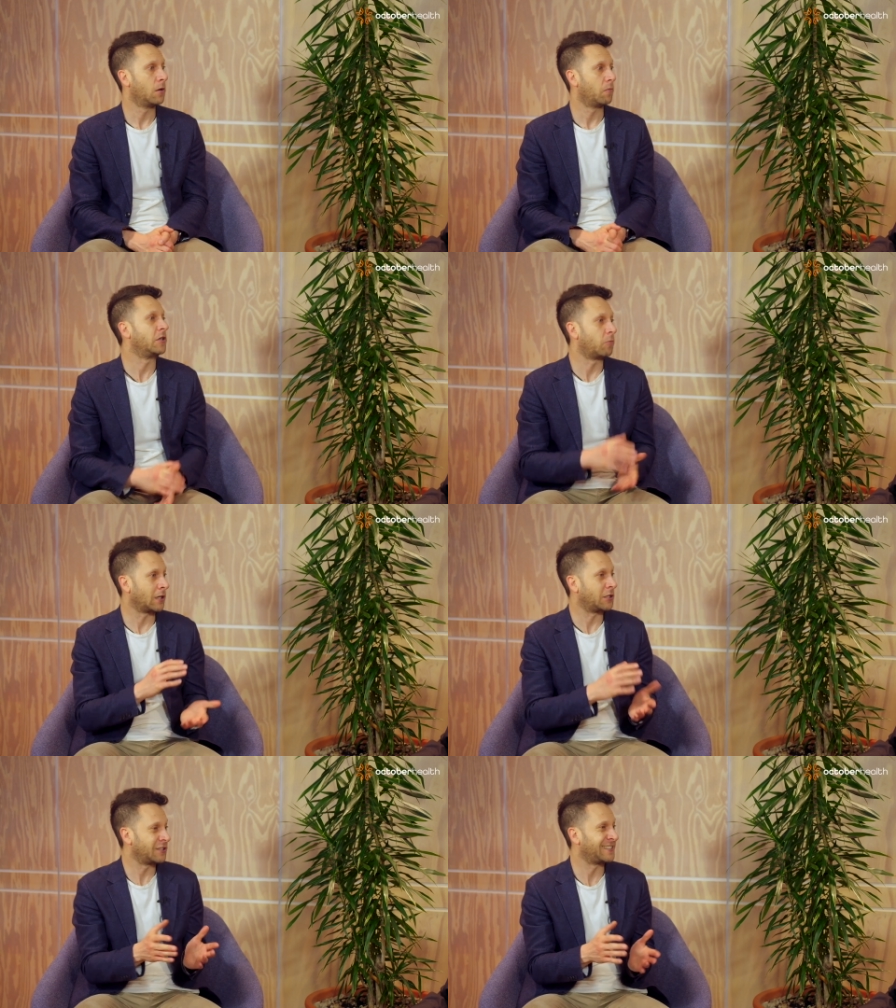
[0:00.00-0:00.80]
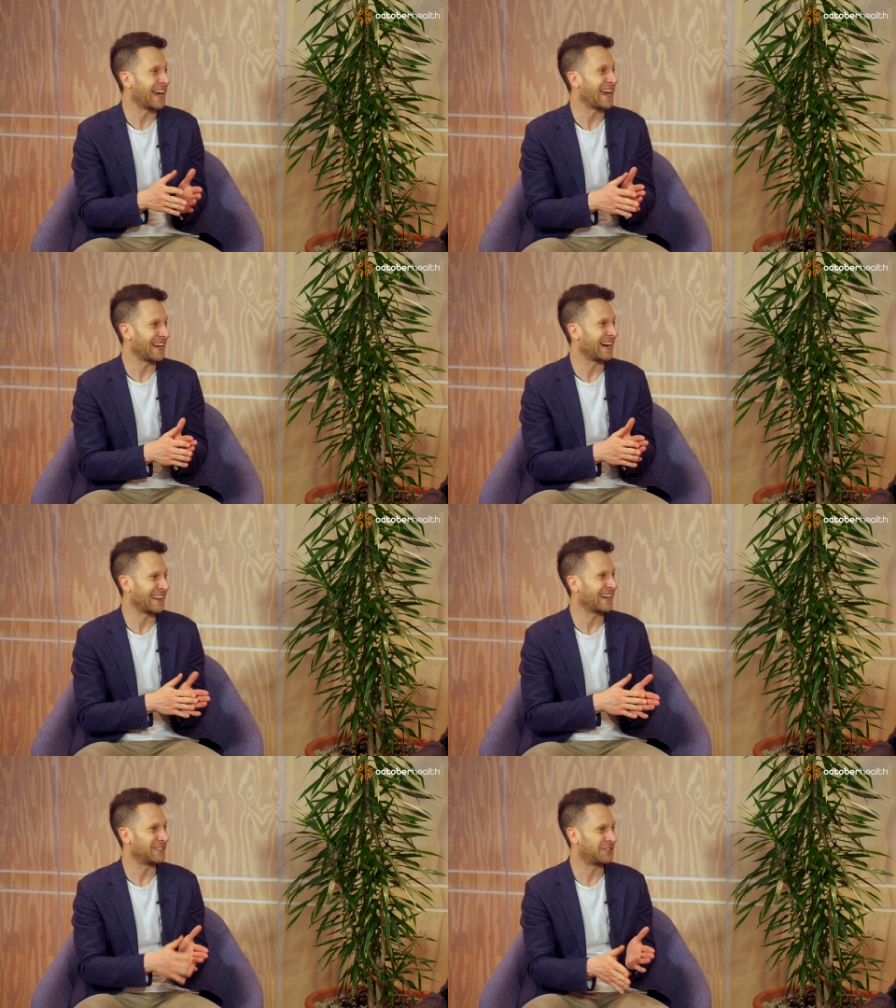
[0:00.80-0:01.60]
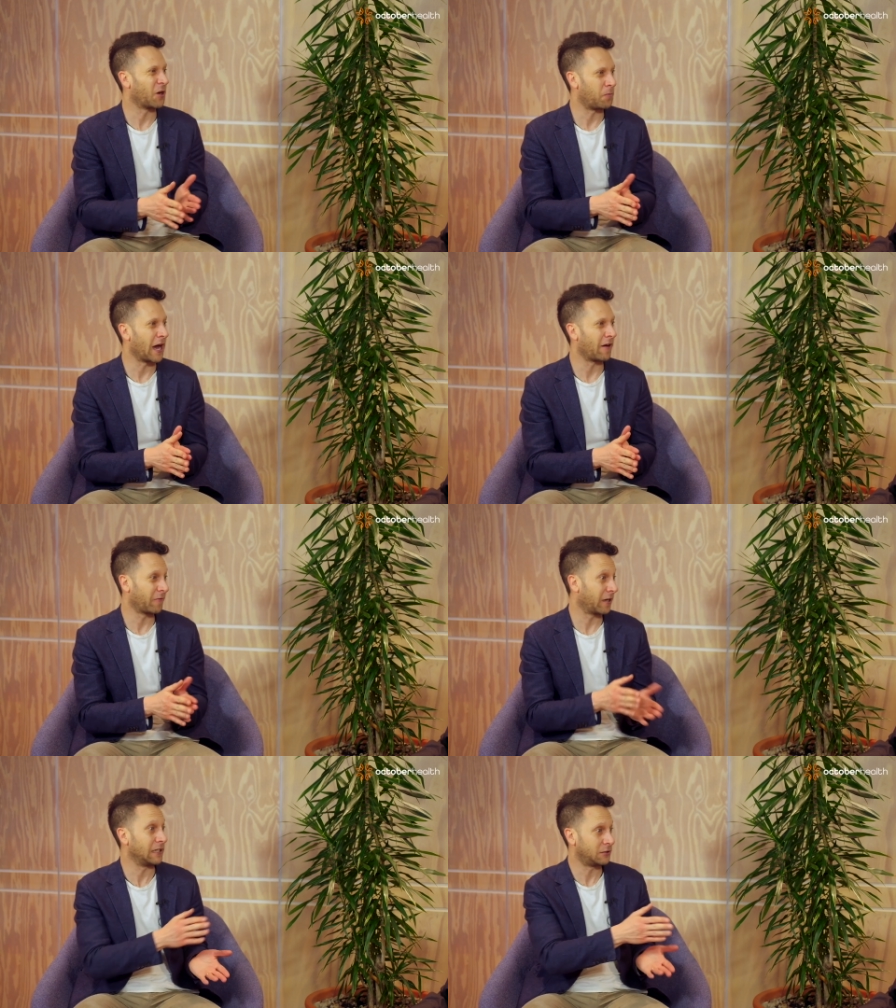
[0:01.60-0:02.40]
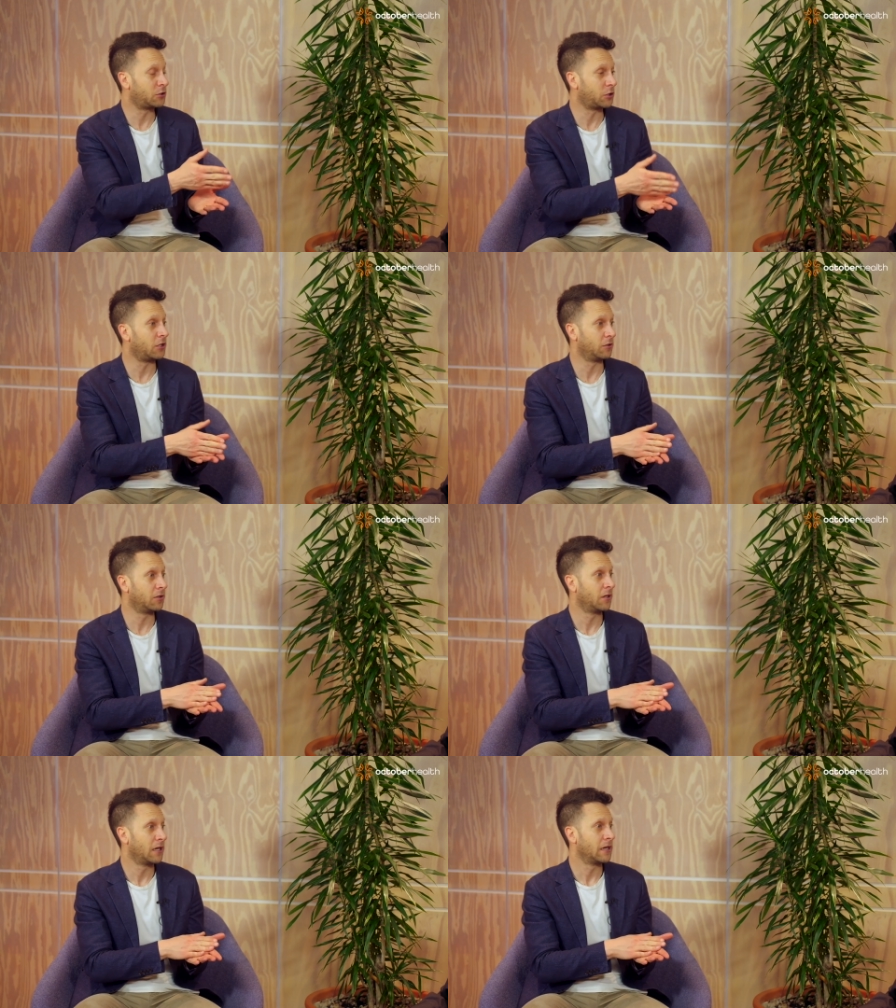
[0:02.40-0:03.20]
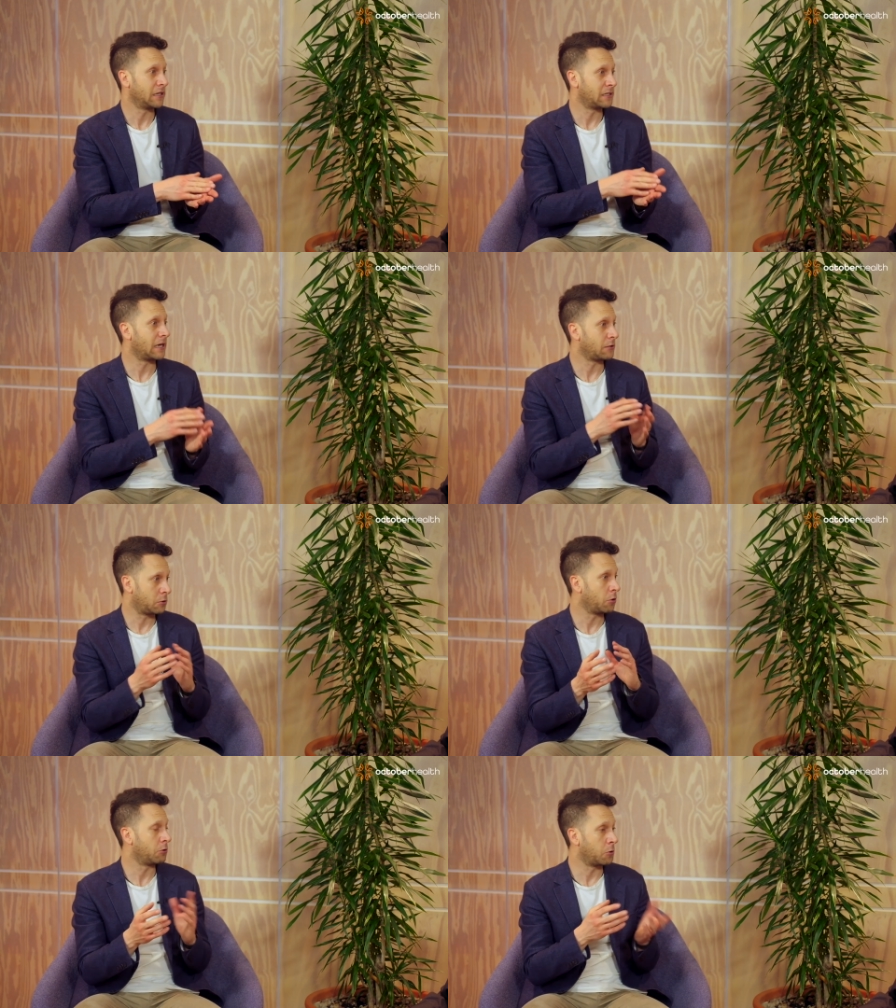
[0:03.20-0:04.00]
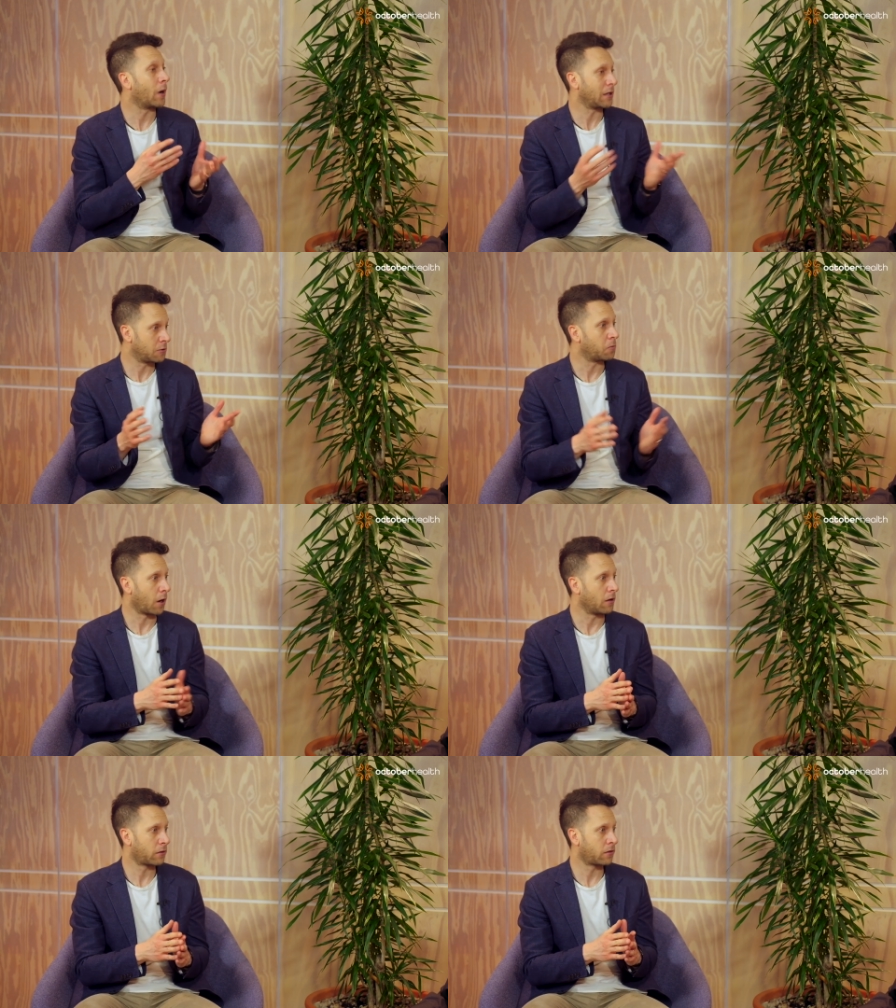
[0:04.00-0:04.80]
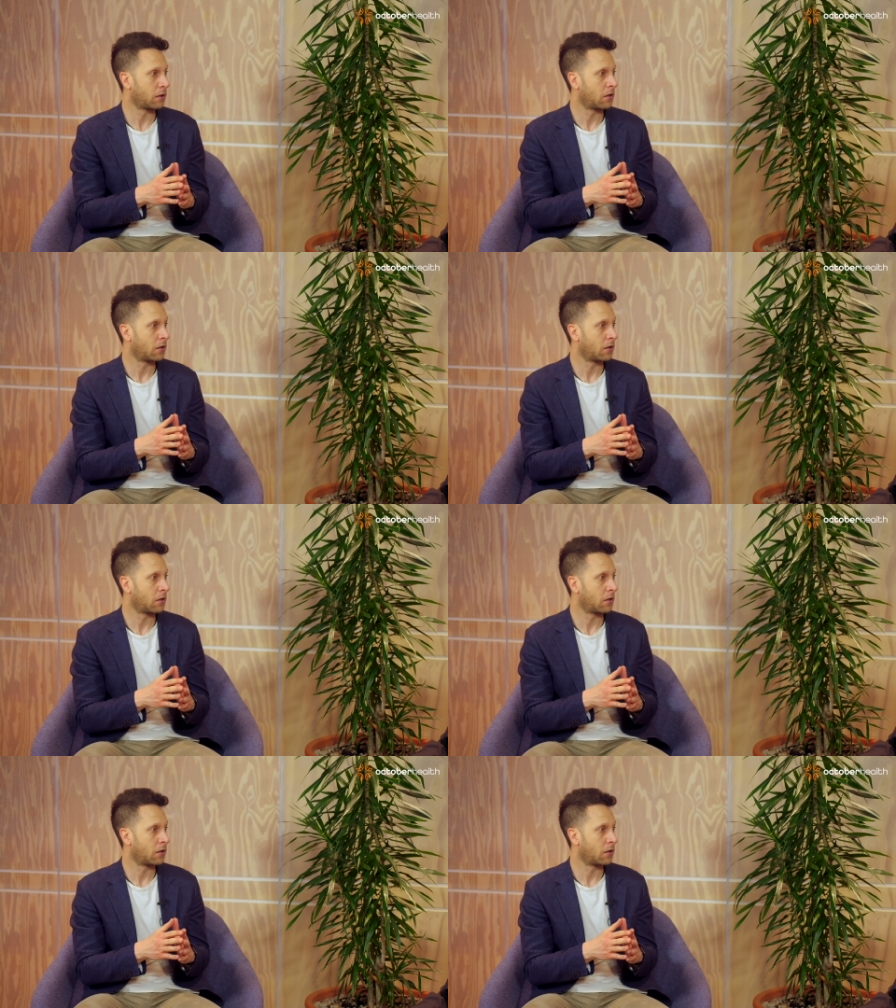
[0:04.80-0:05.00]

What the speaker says: But what you're saying, and I think it's so powerful and it's true, is that you want to do both.